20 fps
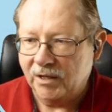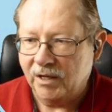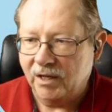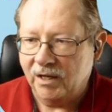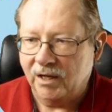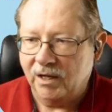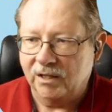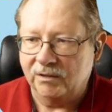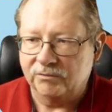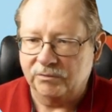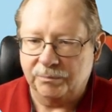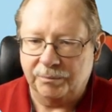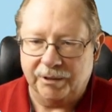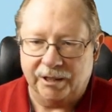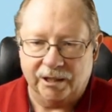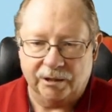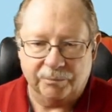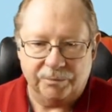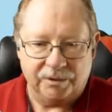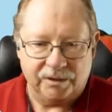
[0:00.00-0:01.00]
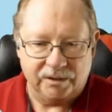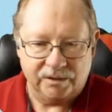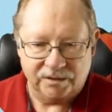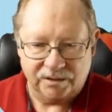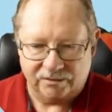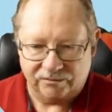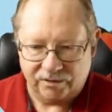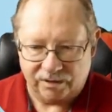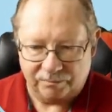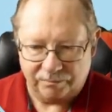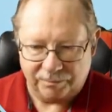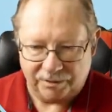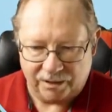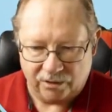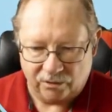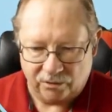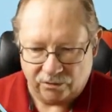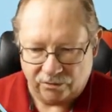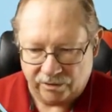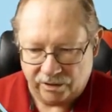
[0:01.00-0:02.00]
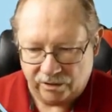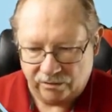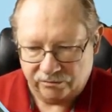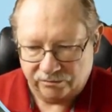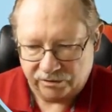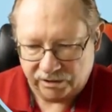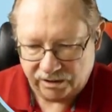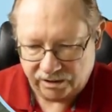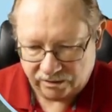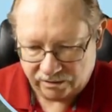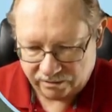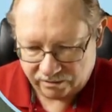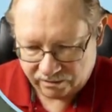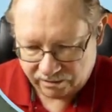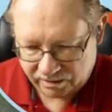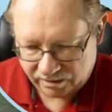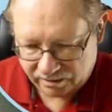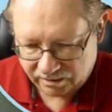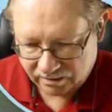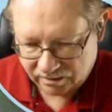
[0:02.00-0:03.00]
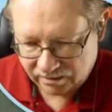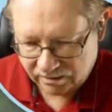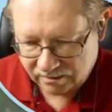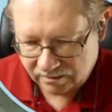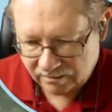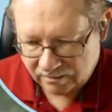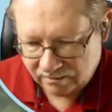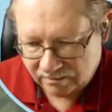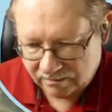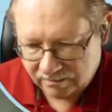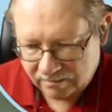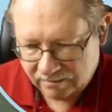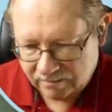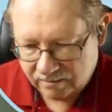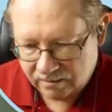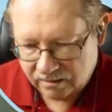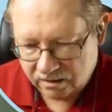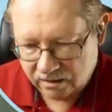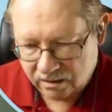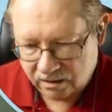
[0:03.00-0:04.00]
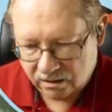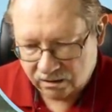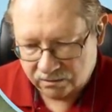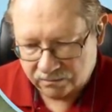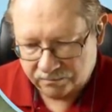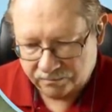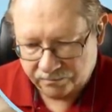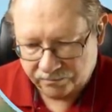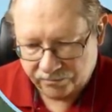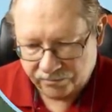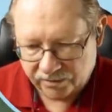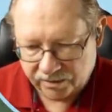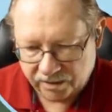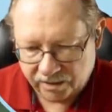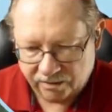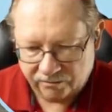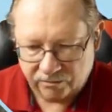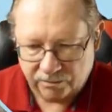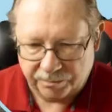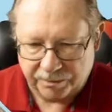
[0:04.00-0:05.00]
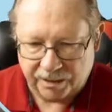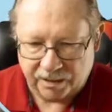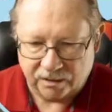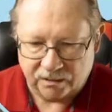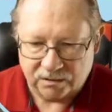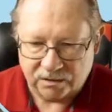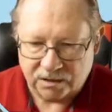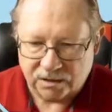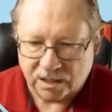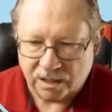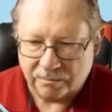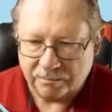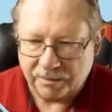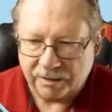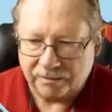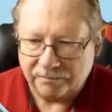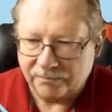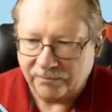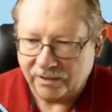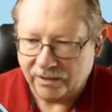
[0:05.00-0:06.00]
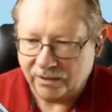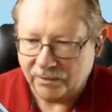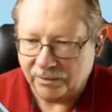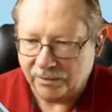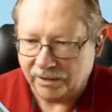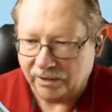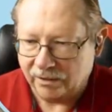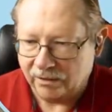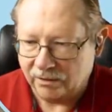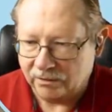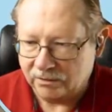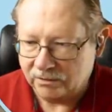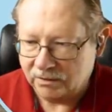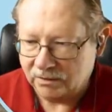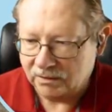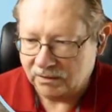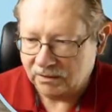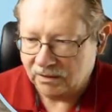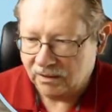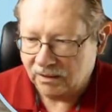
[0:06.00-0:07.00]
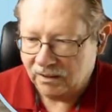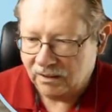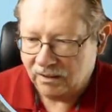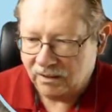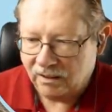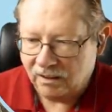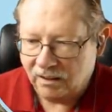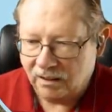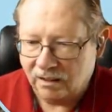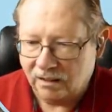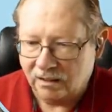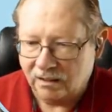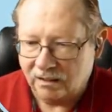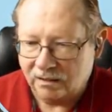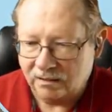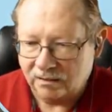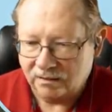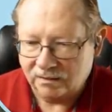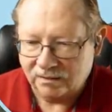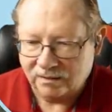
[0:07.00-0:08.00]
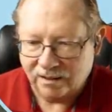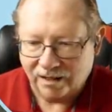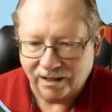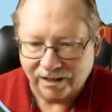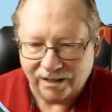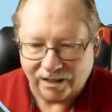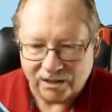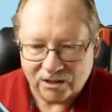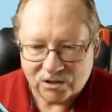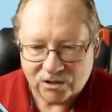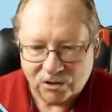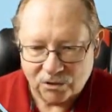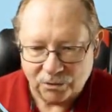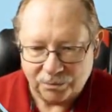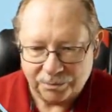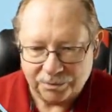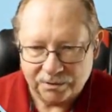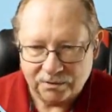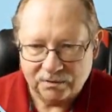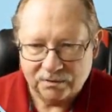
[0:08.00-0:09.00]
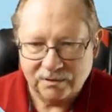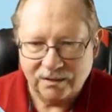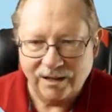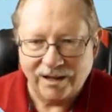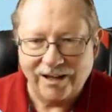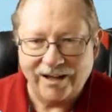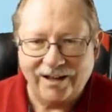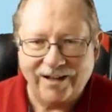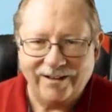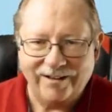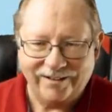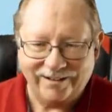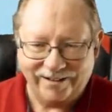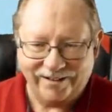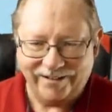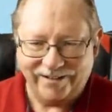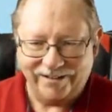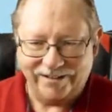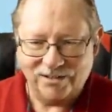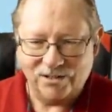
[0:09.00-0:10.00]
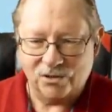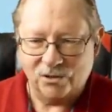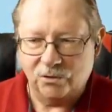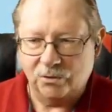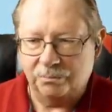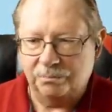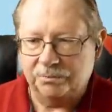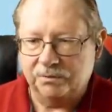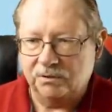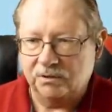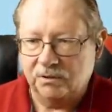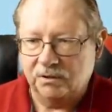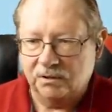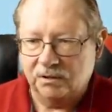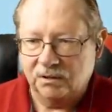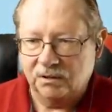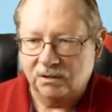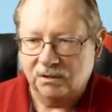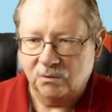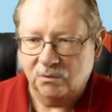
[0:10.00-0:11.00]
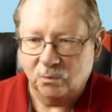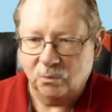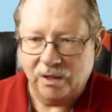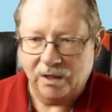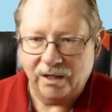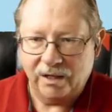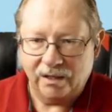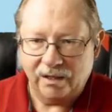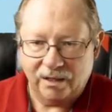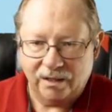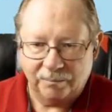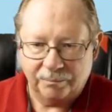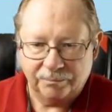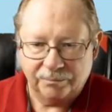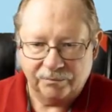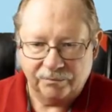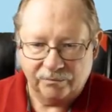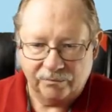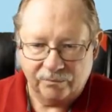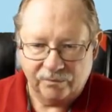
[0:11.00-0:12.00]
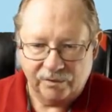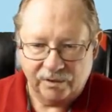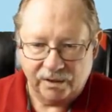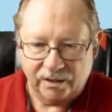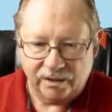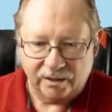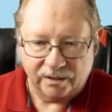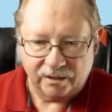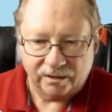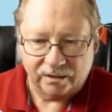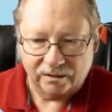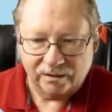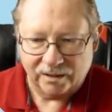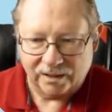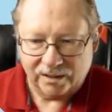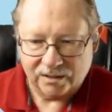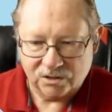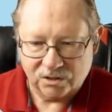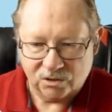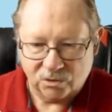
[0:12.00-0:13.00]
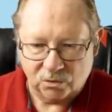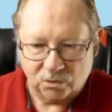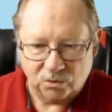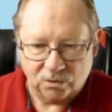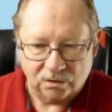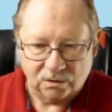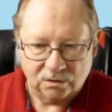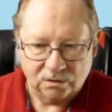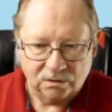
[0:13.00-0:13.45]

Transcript: hover pack because I've got power right over here, and you know, hover pack will stop me. There we go. I got a sloop. I got a sloop. Way up there. That's cool.